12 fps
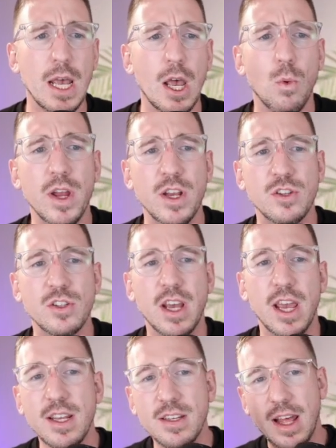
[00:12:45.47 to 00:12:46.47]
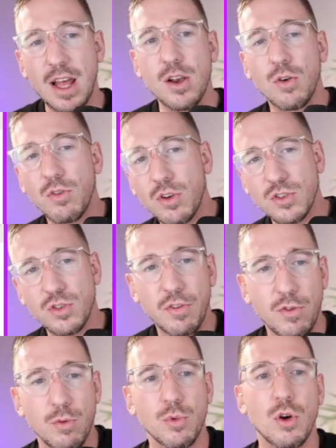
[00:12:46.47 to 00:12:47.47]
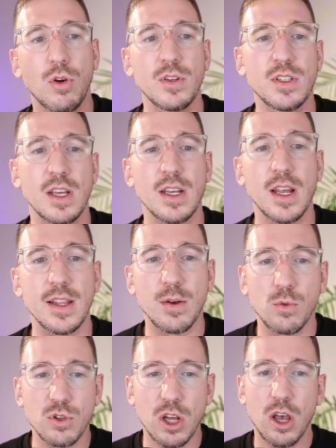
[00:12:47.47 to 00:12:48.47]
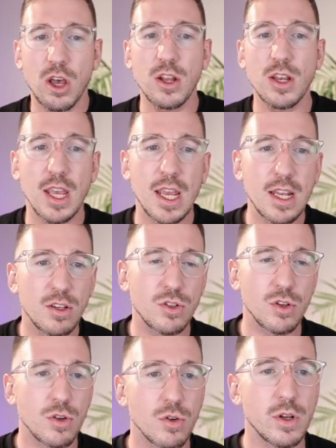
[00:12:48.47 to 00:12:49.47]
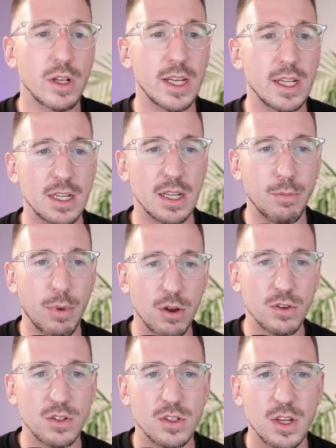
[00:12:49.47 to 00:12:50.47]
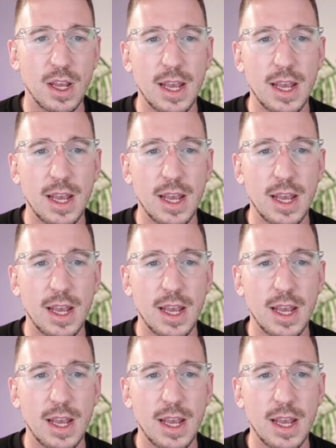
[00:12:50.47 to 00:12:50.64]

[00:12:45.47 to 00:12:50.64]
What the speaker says: which takes that long sort of form content and then will turn it into LinkedIn posts.